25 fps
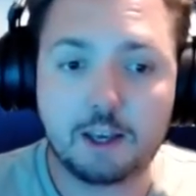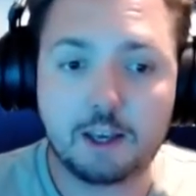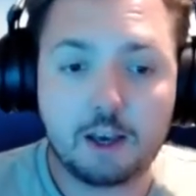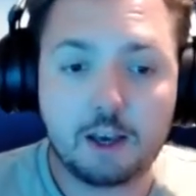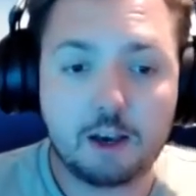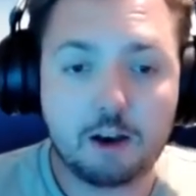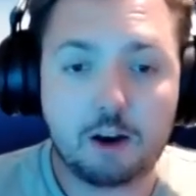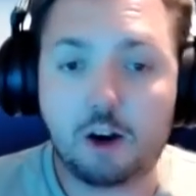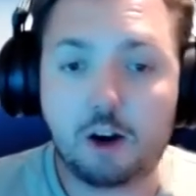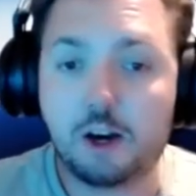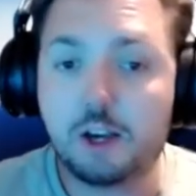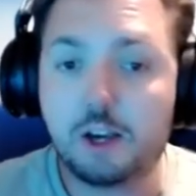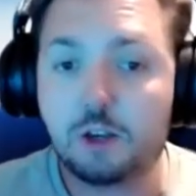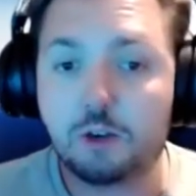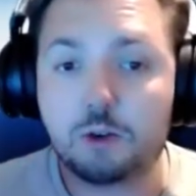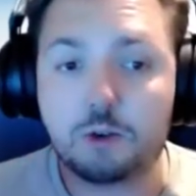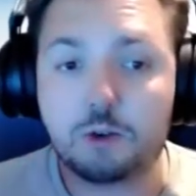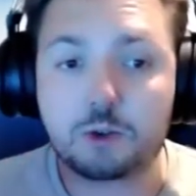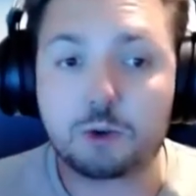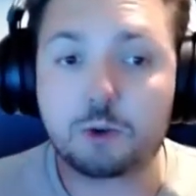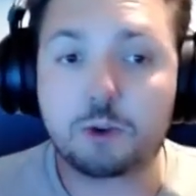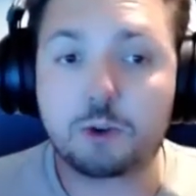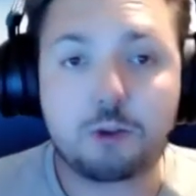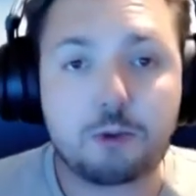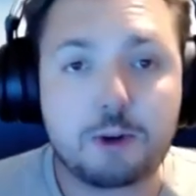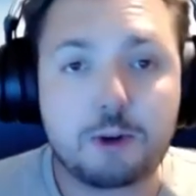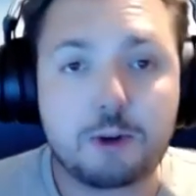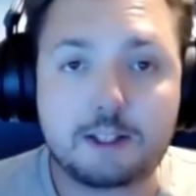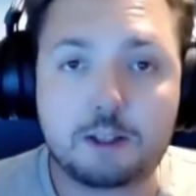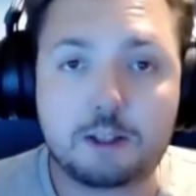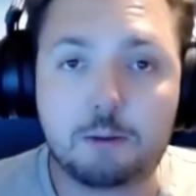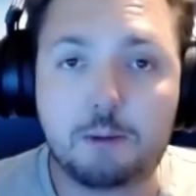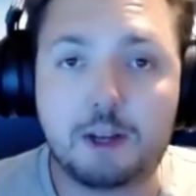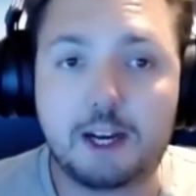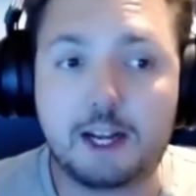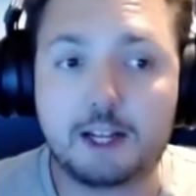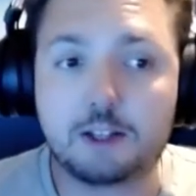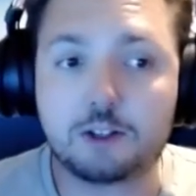I use all three
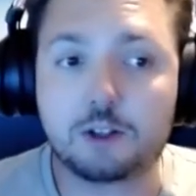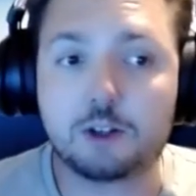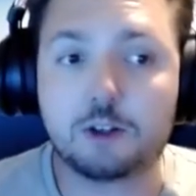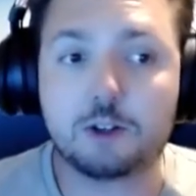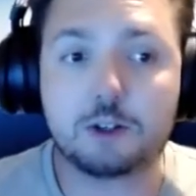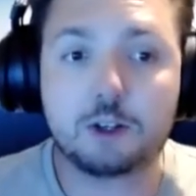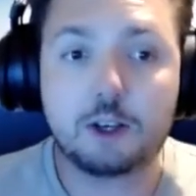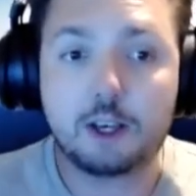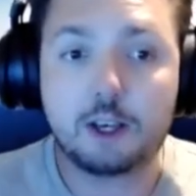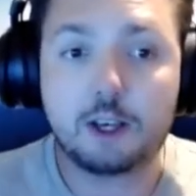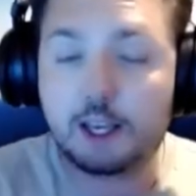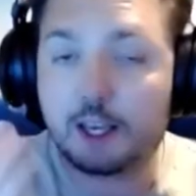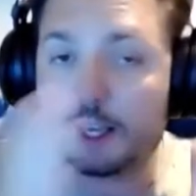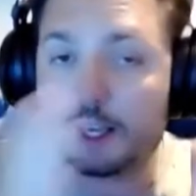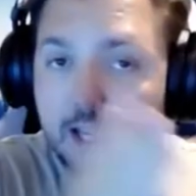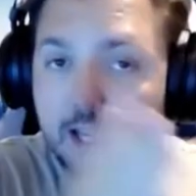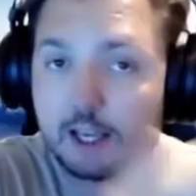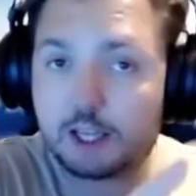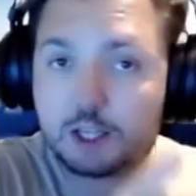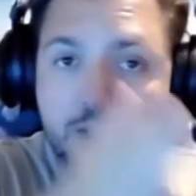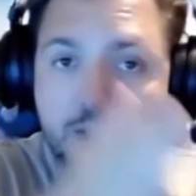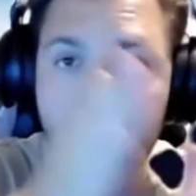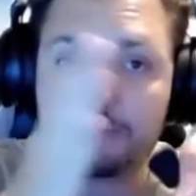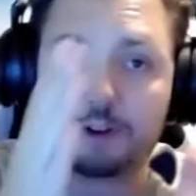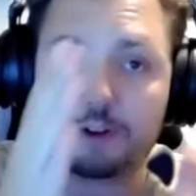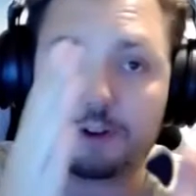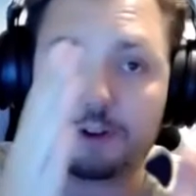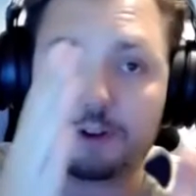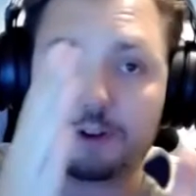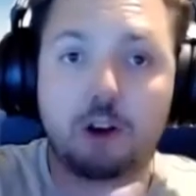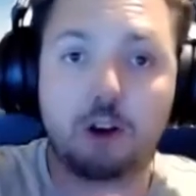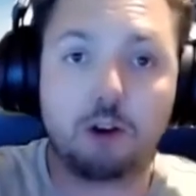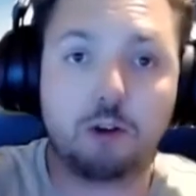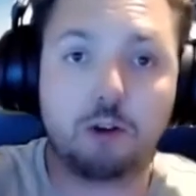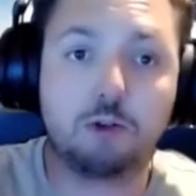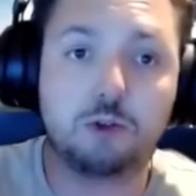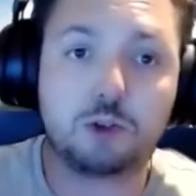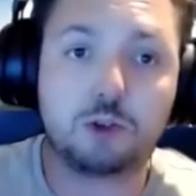simulators, each for their
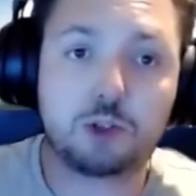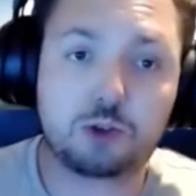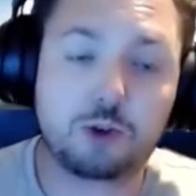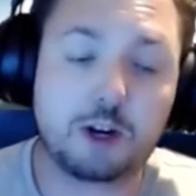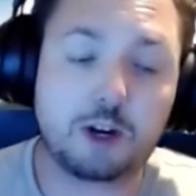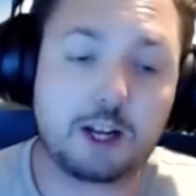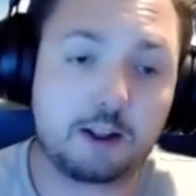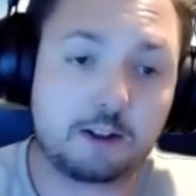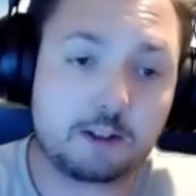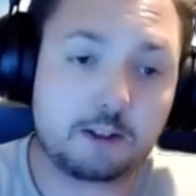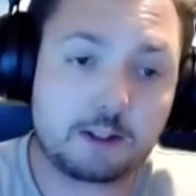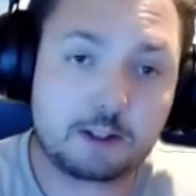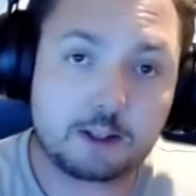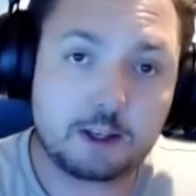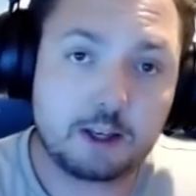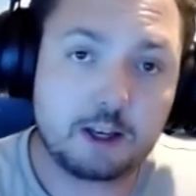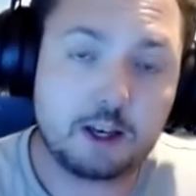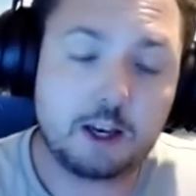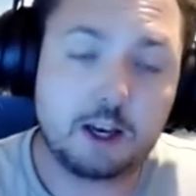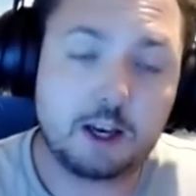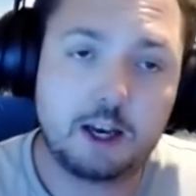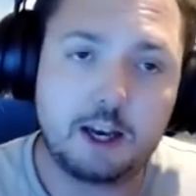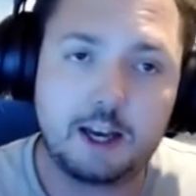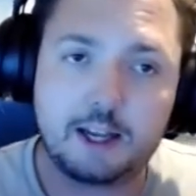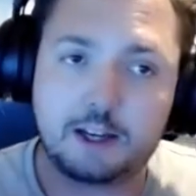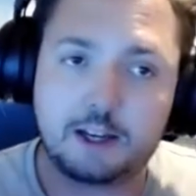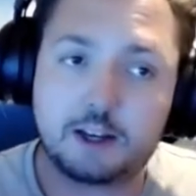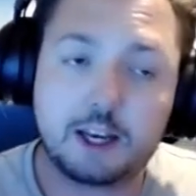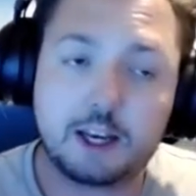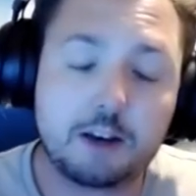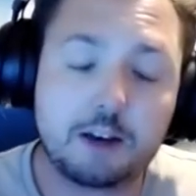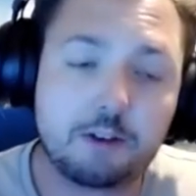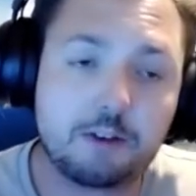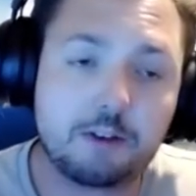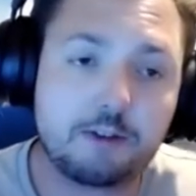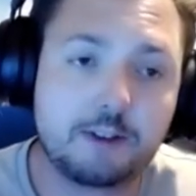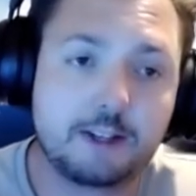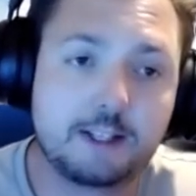own strengths, and I
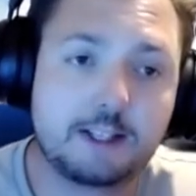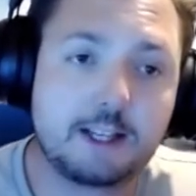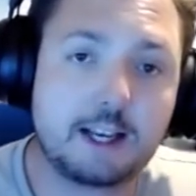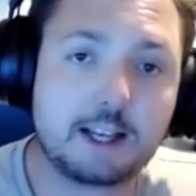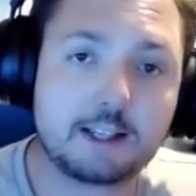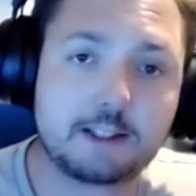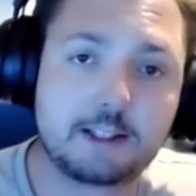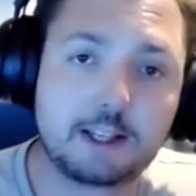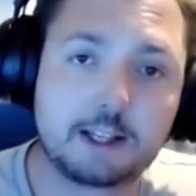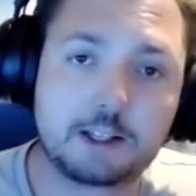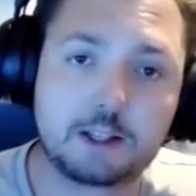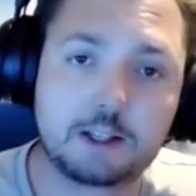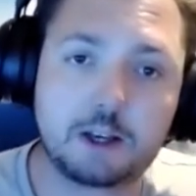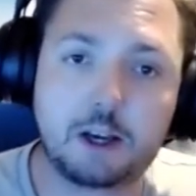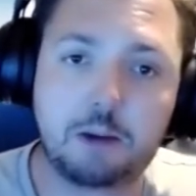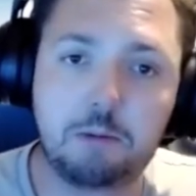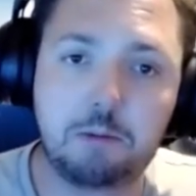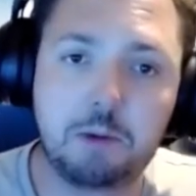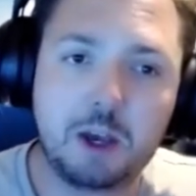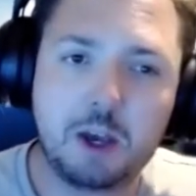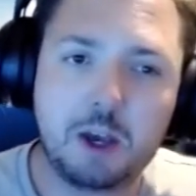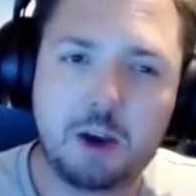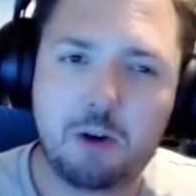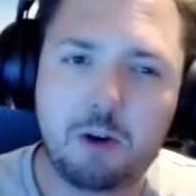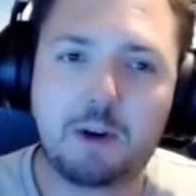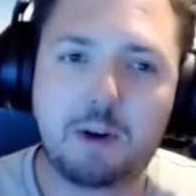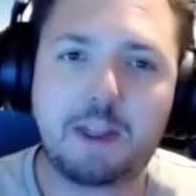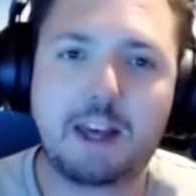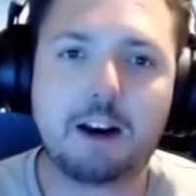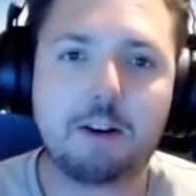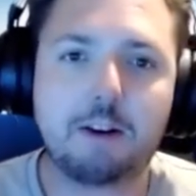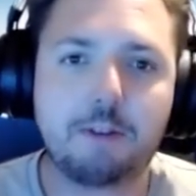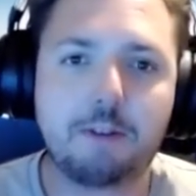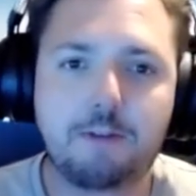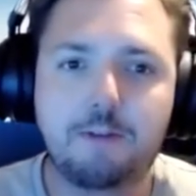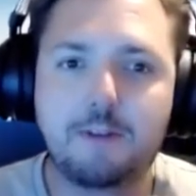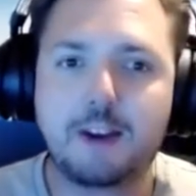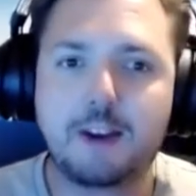have a fantastic time
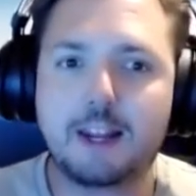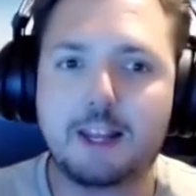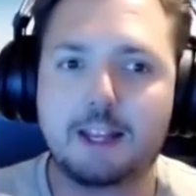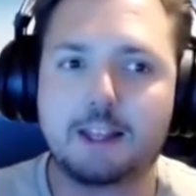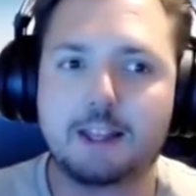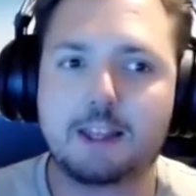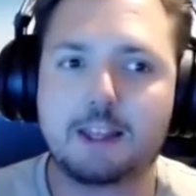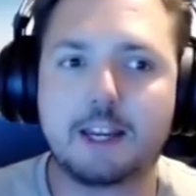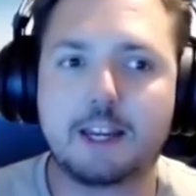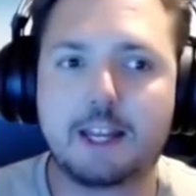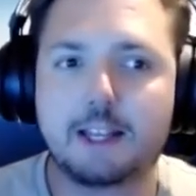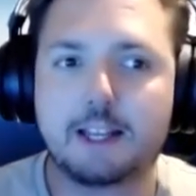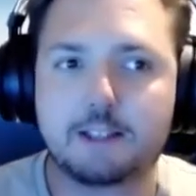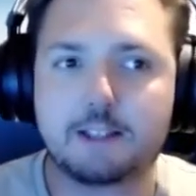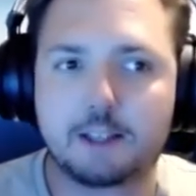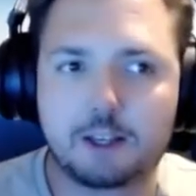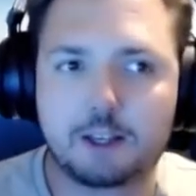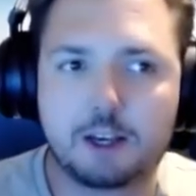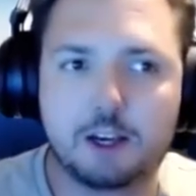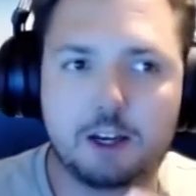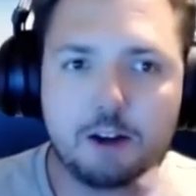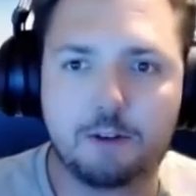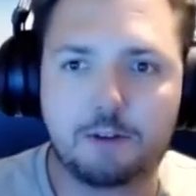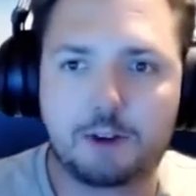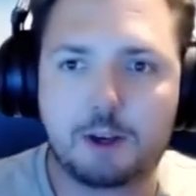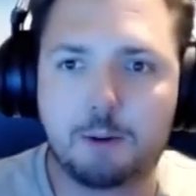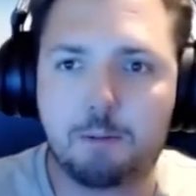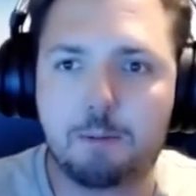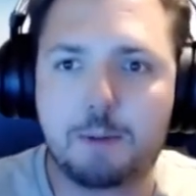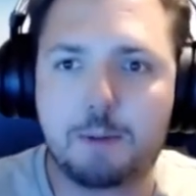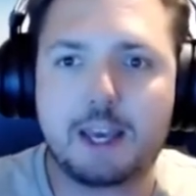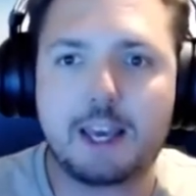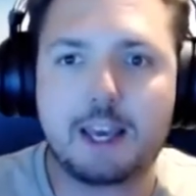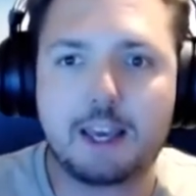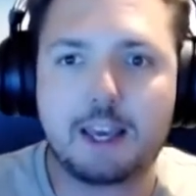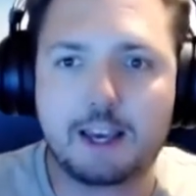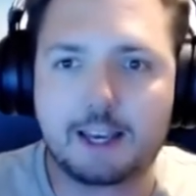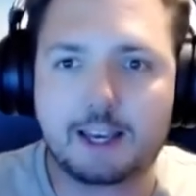without feeling the need to kind of
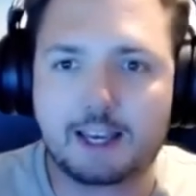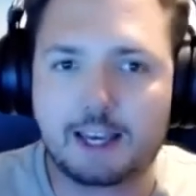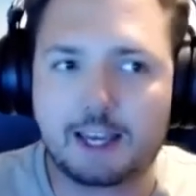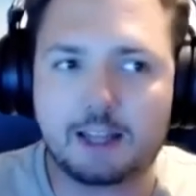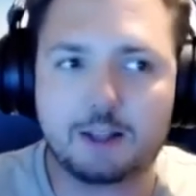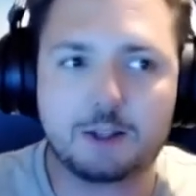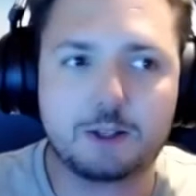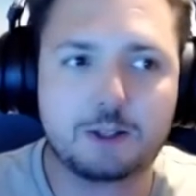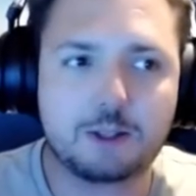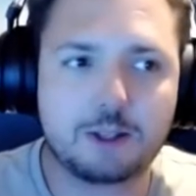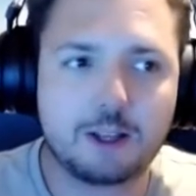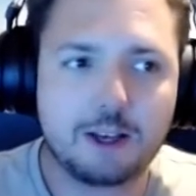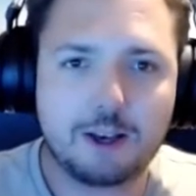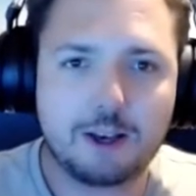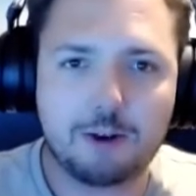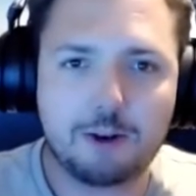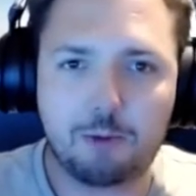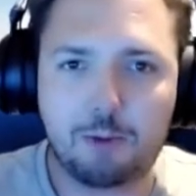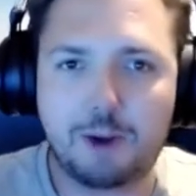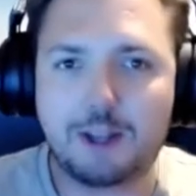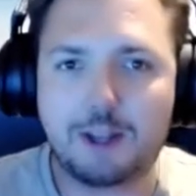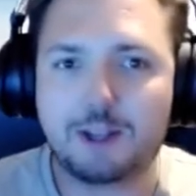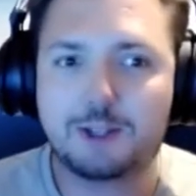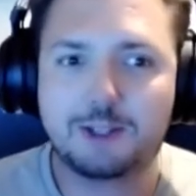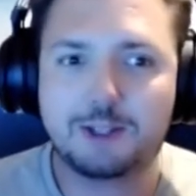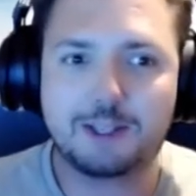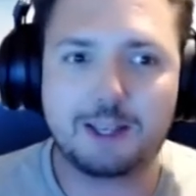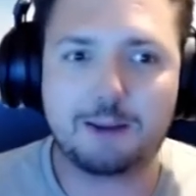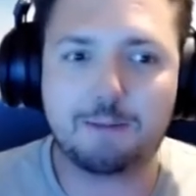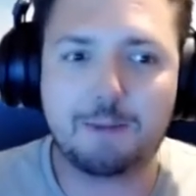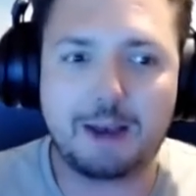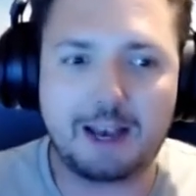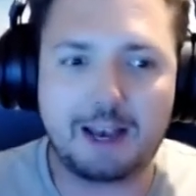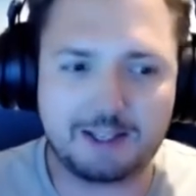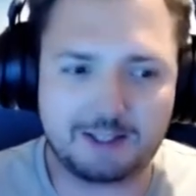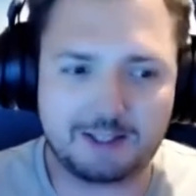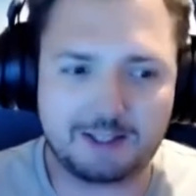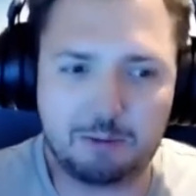compete against which sim
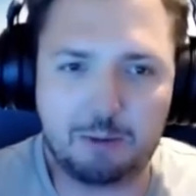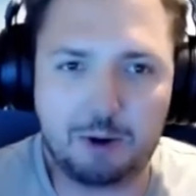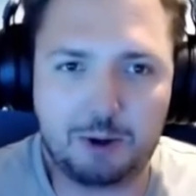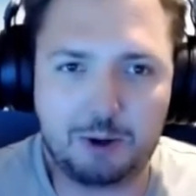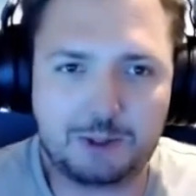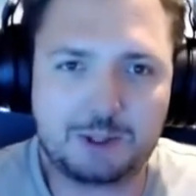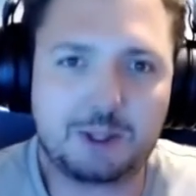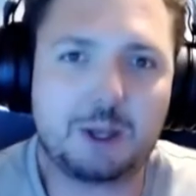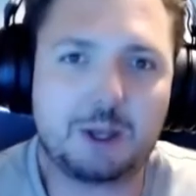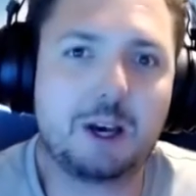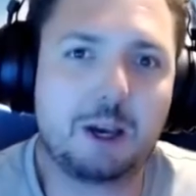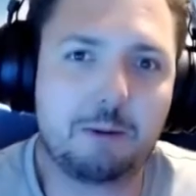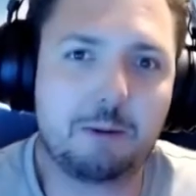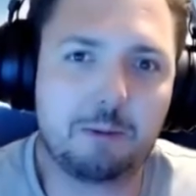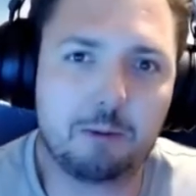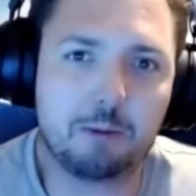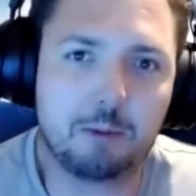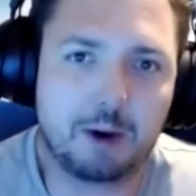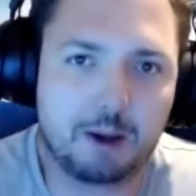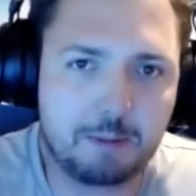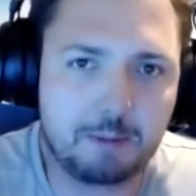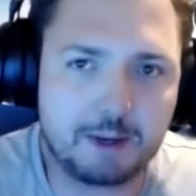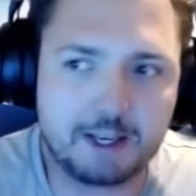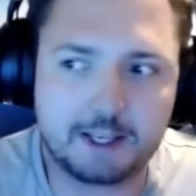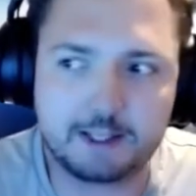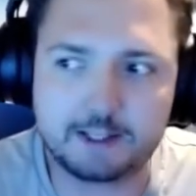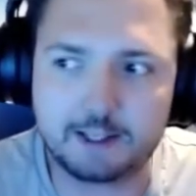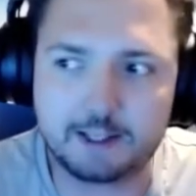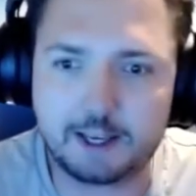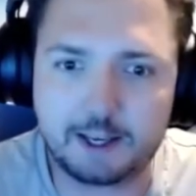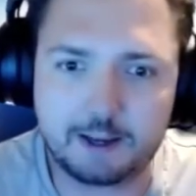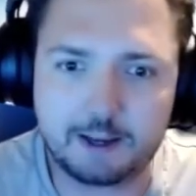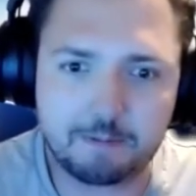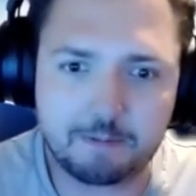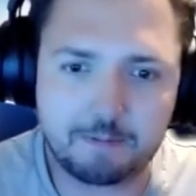has the most time on my PC.